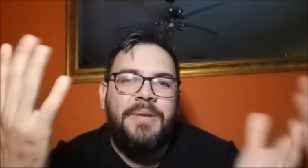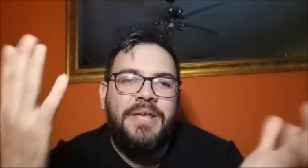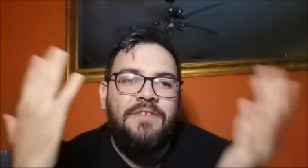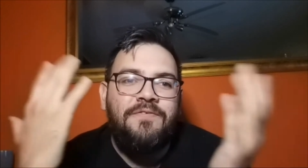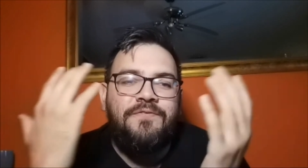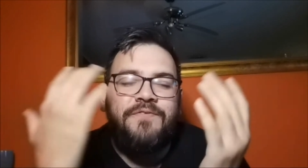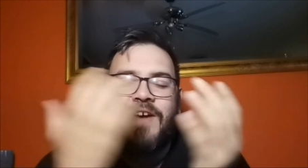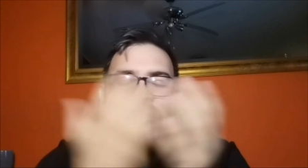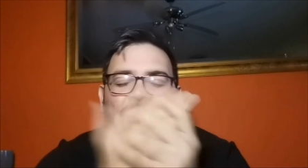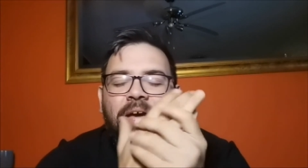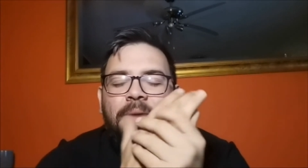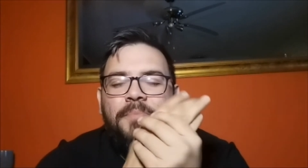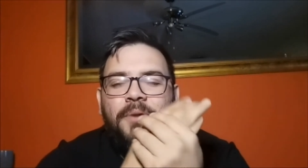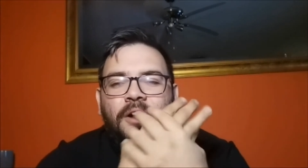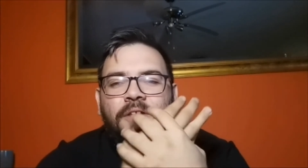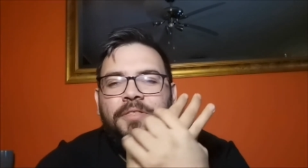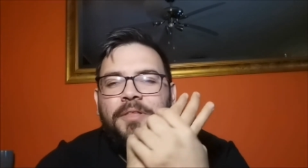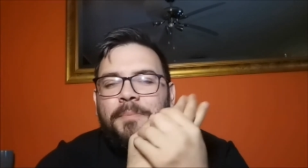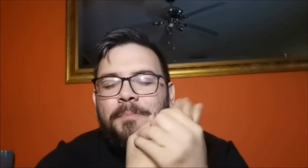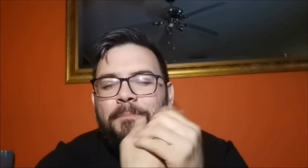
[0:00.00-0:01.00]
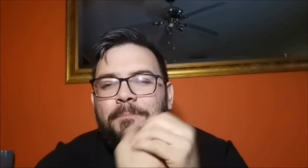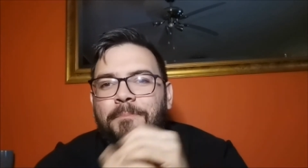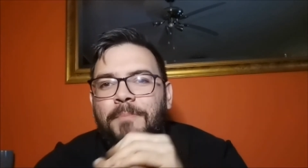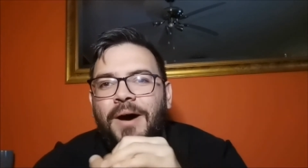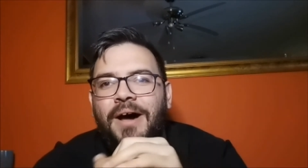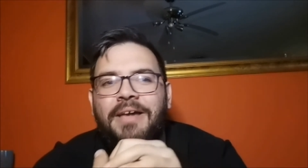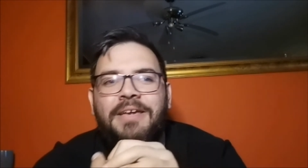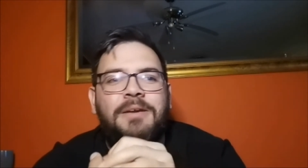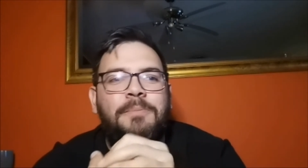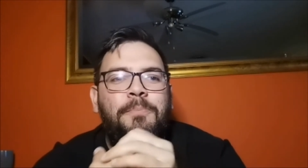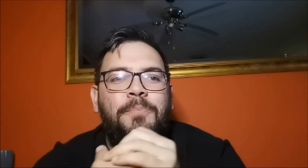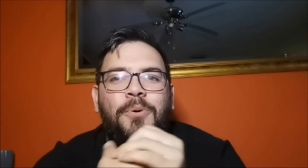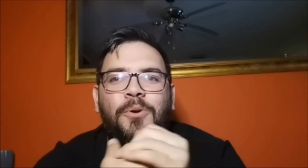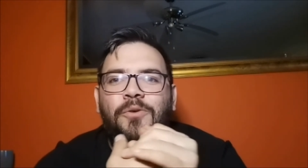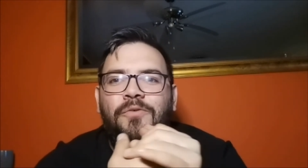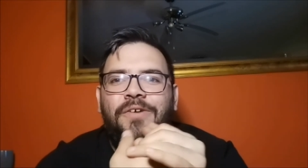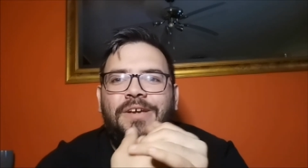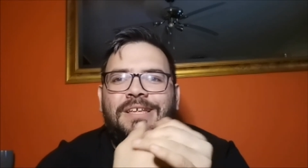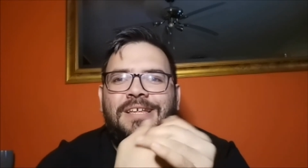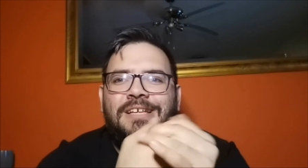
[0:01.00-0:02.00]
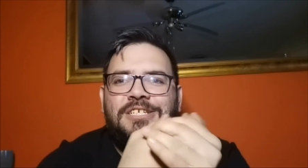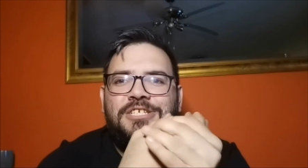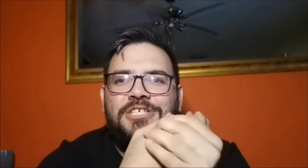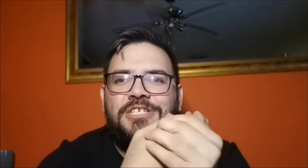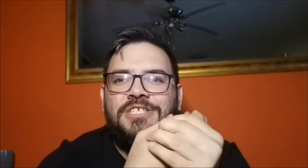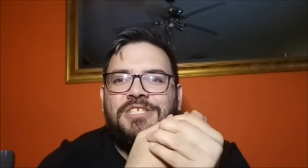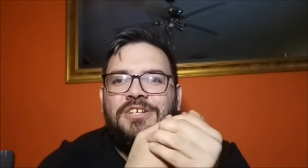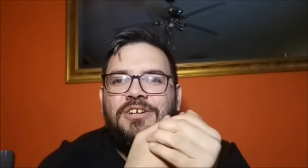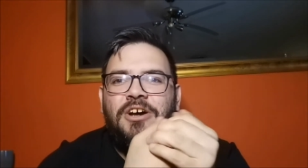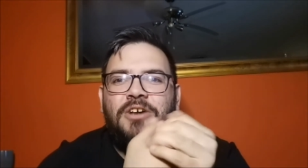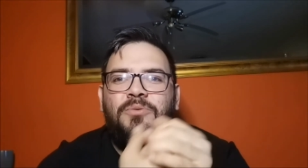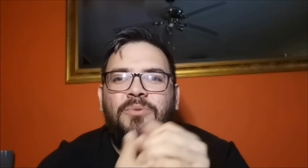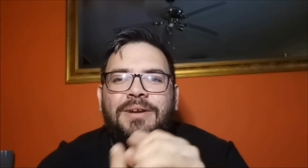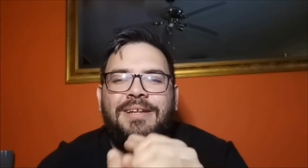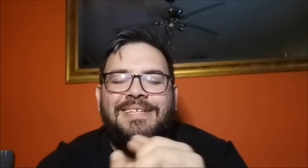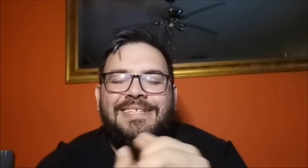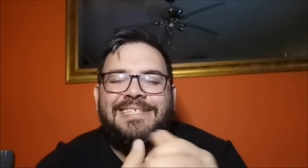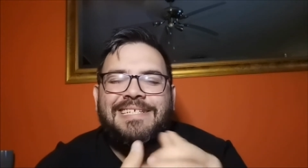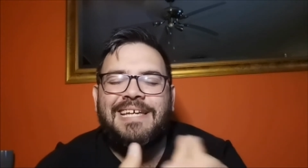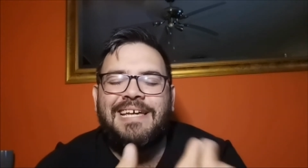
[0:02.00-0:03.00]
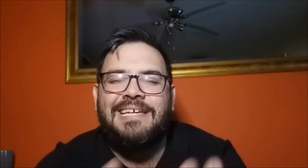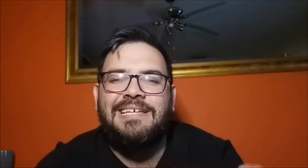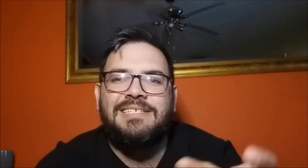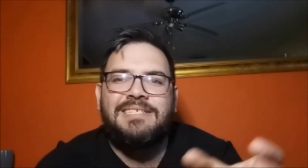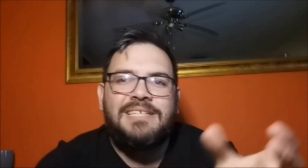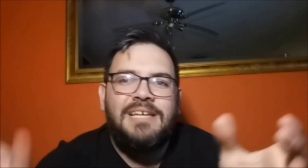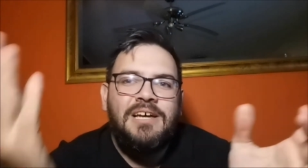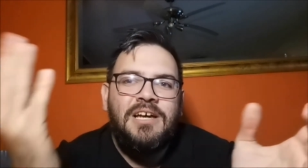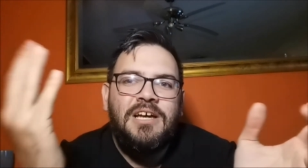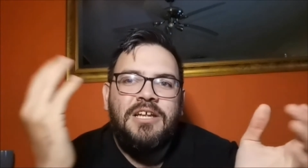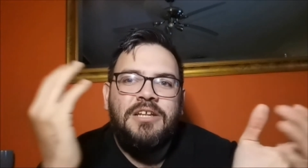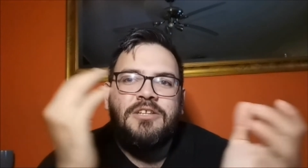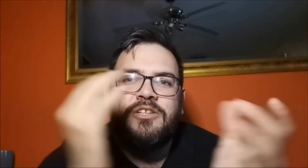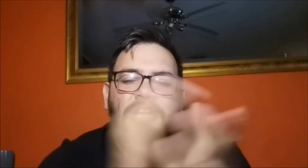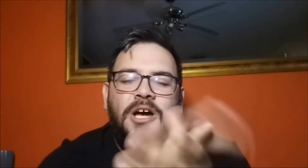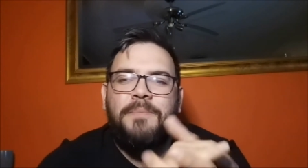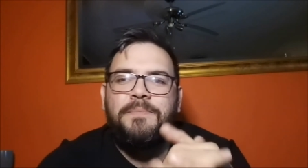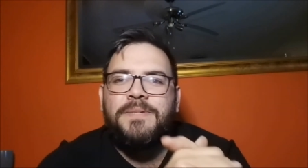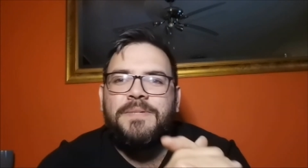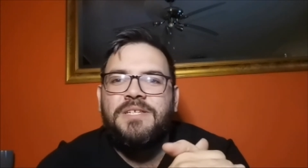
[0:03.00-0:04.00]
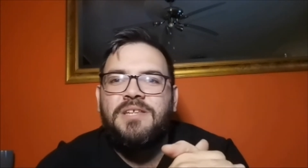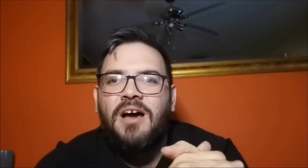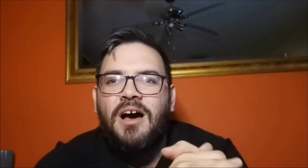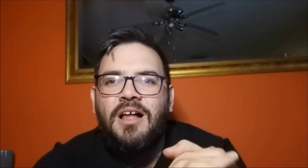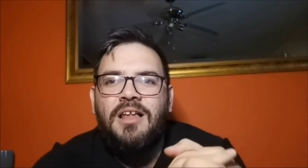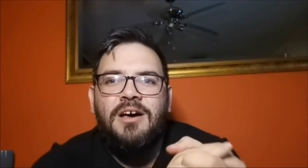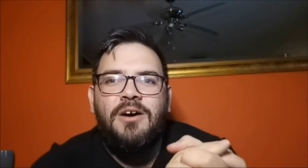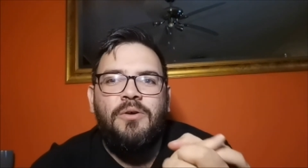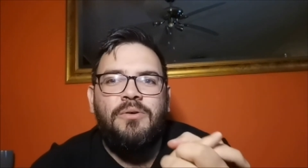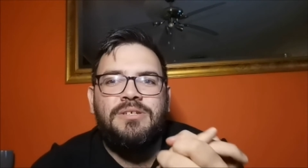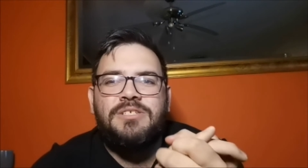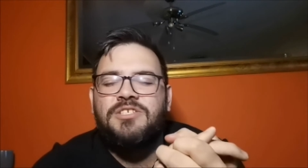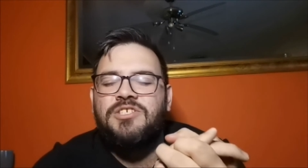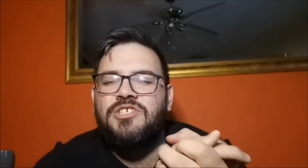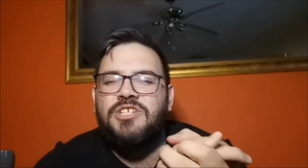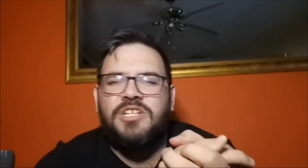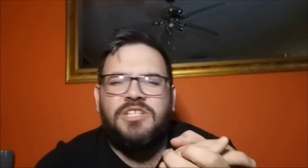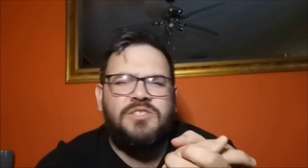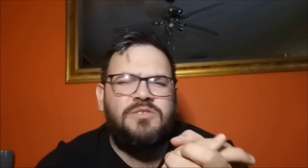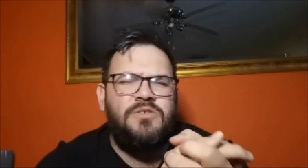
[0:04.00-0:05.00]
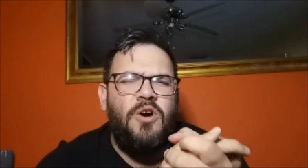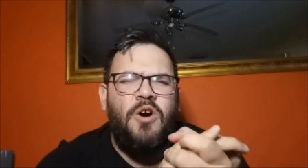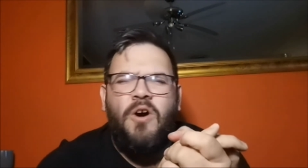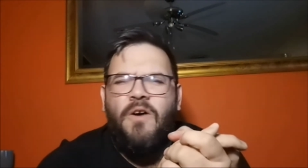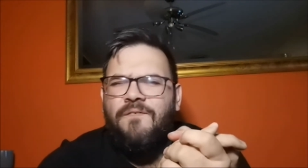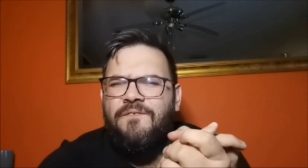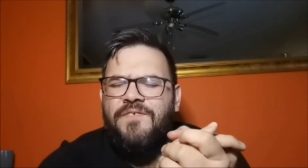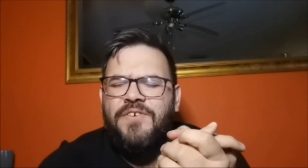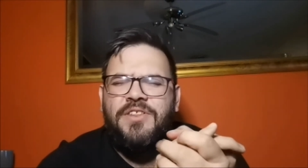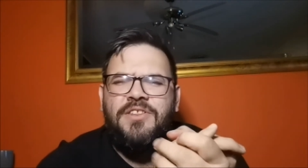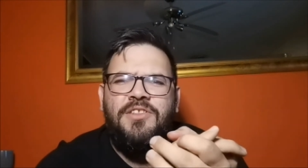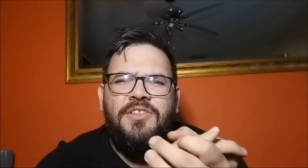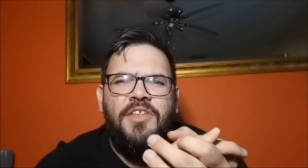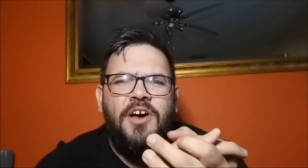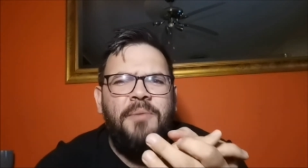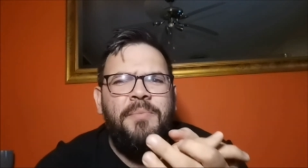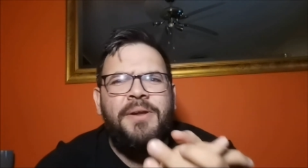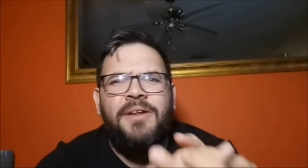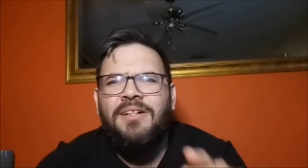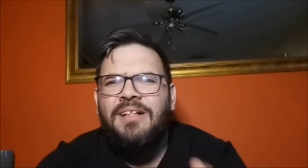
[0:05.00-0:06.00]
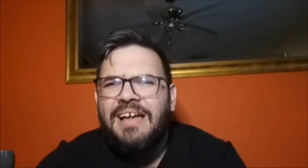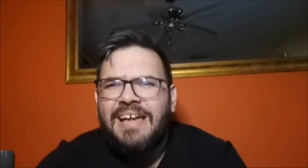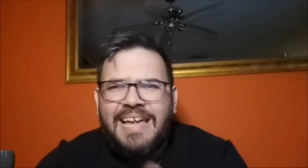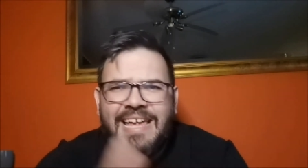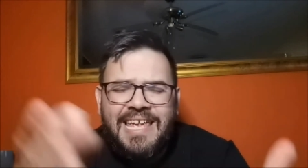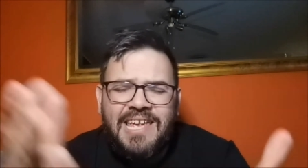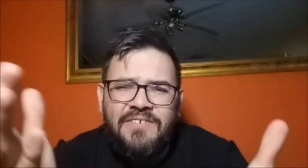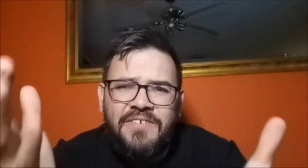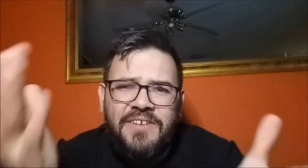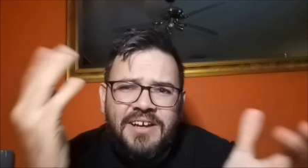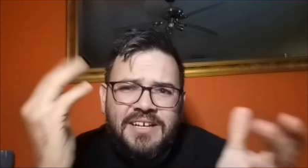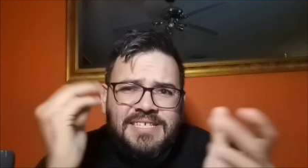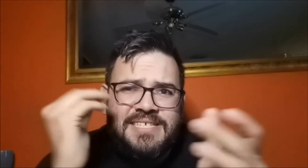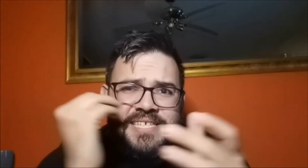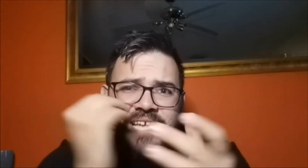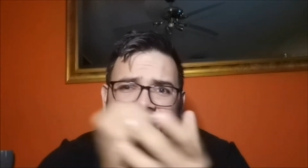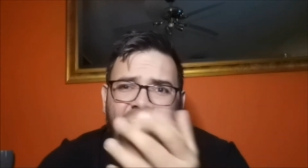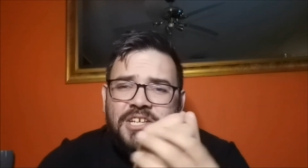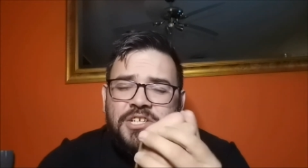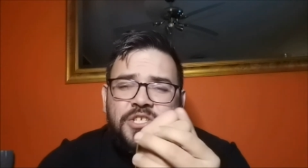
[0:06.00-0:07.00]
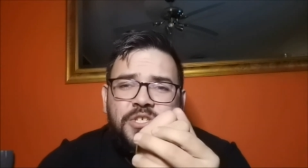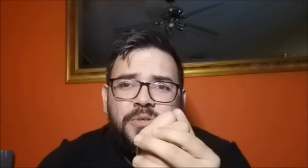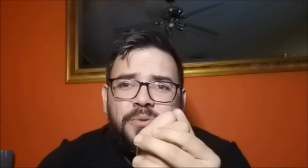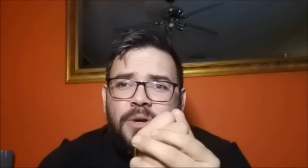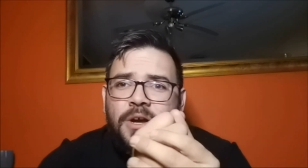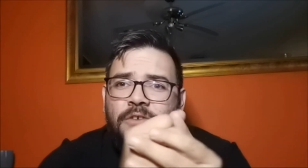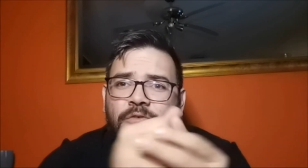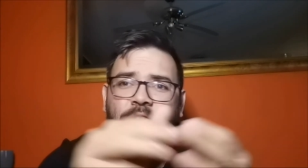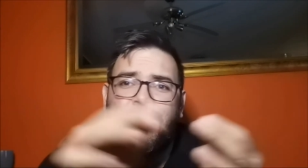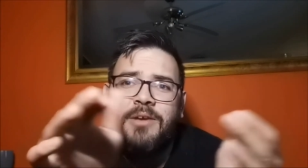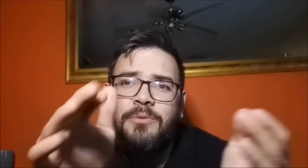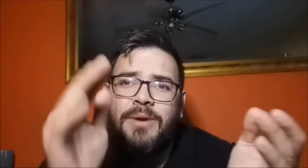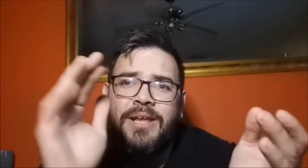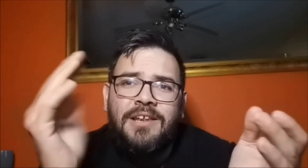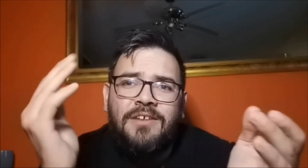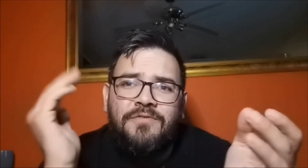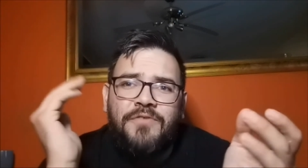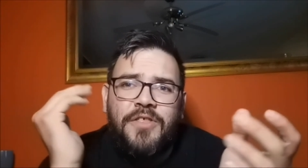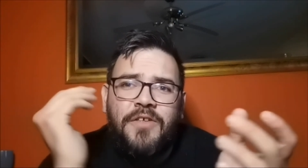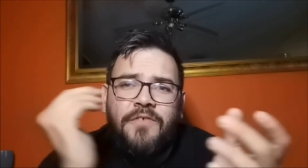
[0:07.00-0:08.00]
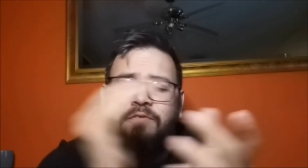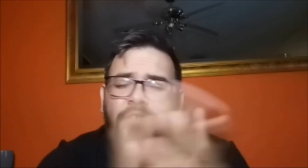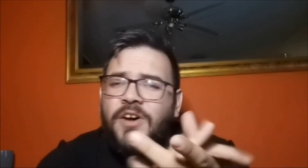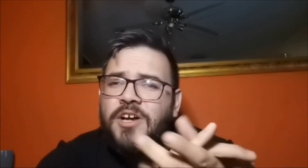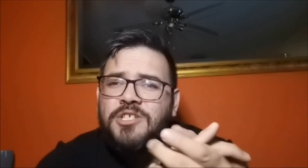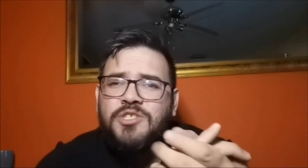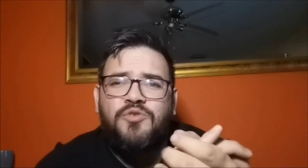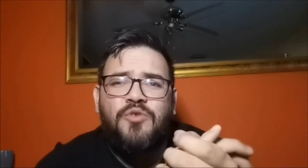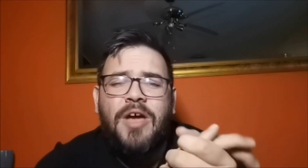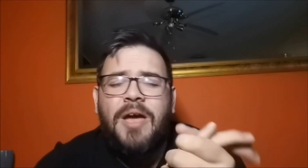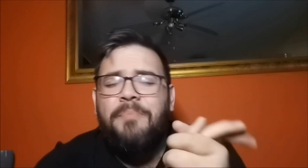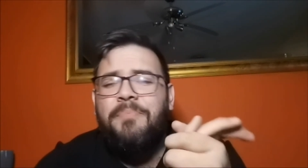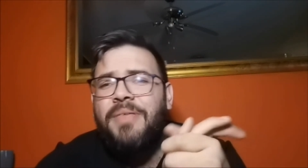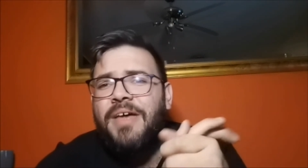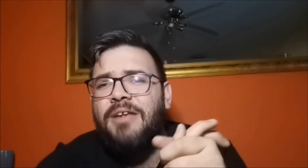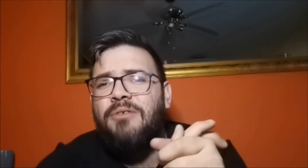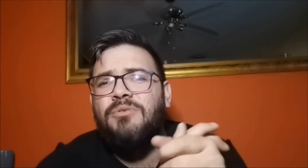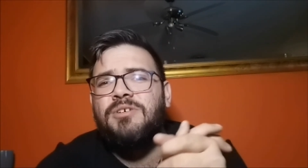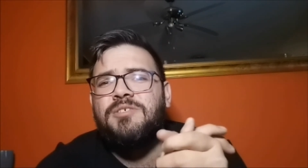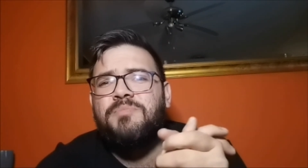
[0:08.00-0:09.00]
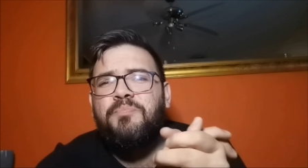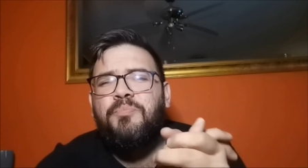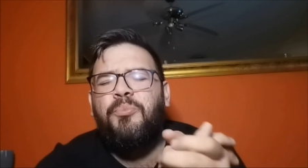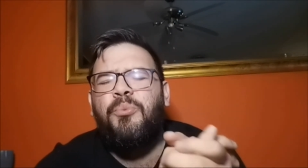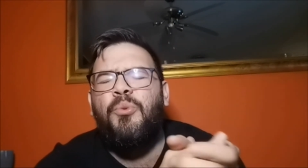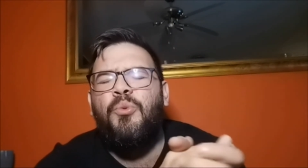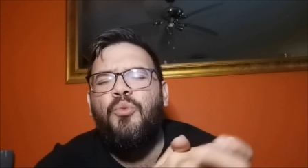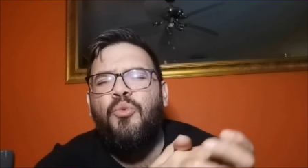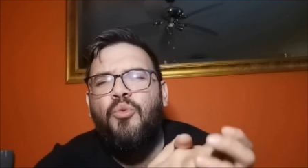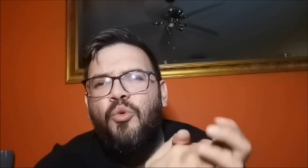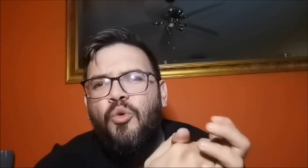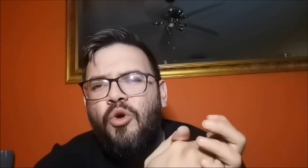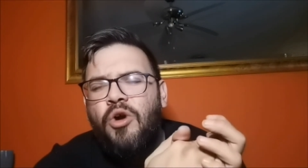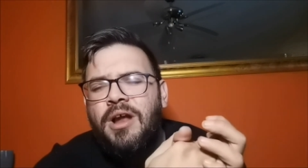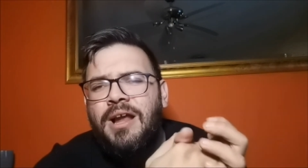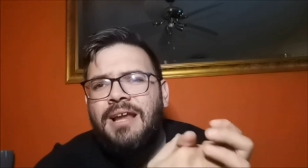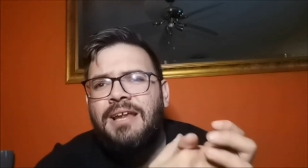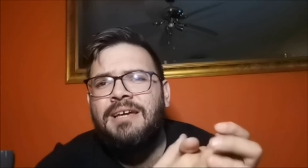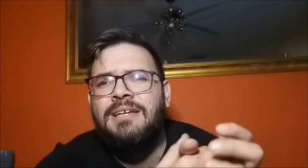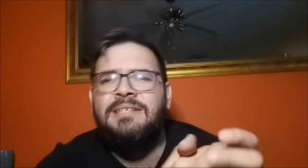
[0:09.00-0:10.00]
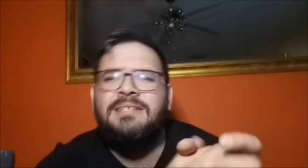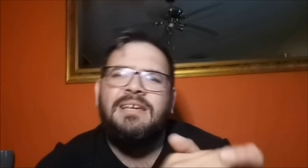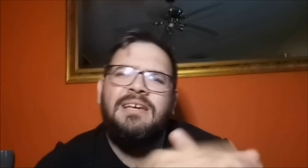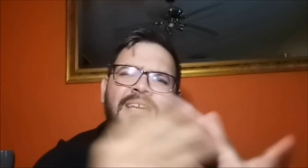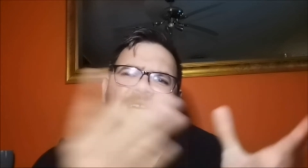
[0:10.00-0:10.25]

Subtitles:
B-Fab on the mic, proving that she's got what it takes. Top Dollar was just, phenomenal. Even Isaiah Swerve, when he went in for the fast rap, that was brilliant.